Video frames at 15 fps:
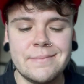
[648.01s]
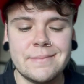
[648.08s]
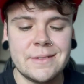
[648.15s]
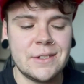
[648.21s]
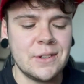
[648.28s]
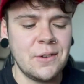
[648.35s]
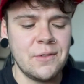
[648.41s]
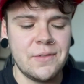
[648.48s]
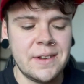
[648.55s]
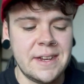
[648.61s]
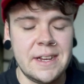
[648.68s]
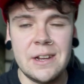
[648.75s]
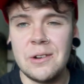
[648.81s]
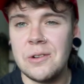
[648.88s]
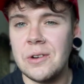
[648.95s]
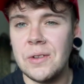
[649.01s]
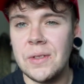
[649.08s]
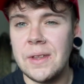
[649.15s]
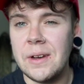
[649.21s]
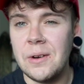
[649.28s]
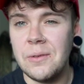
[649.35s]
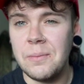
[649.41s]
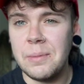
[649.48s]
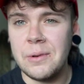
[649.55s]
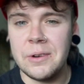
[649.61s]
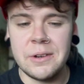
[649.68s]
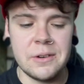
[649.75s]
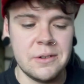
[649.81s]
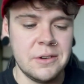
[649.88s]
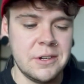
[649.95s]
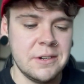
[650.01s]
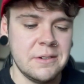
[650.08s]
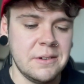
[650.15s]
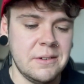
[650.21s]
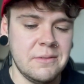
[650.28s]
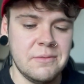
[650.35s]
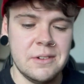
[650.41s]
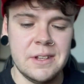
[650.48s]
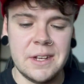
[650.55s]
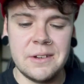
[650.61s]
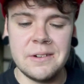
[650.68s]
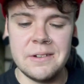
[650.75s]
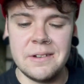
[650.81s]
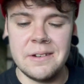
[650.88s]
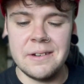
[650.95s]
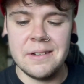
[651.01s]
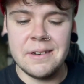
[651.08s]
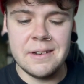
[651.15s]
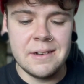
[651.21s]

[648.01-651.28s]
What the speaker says: don't think you could though, bud, could you? You really couldn't.